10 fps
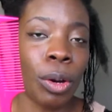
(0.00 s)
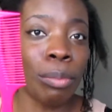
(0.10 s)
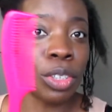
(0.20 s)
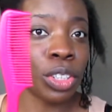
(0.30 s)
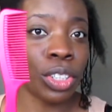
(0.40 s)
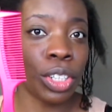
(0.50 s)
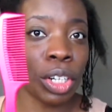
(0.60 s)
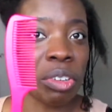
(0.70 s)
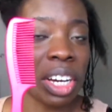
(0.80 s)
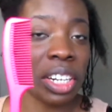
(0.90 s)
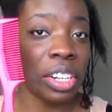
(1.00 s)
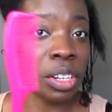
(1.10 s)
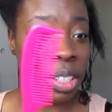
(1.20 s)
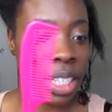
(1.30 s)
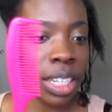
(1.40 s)
I'm just gonna go ahead and
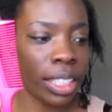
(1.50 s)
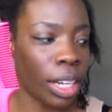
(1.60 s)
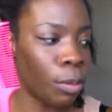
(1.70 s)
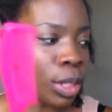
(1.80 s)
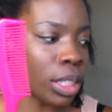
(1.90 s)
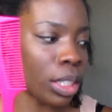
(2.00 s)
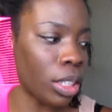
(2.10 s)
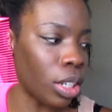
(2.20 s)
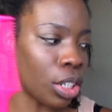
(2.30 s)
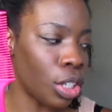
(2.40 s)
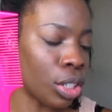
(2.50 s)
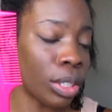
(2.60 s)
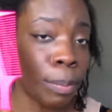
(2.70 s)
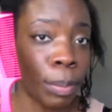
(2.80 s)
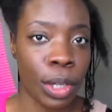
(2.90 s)
use it, because I was gonna
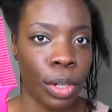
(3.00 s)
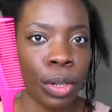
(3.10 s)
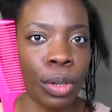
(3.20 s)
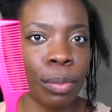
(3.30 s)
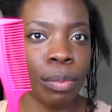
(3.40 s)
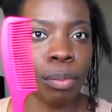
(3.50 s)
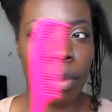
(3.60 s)
use a bigger comb,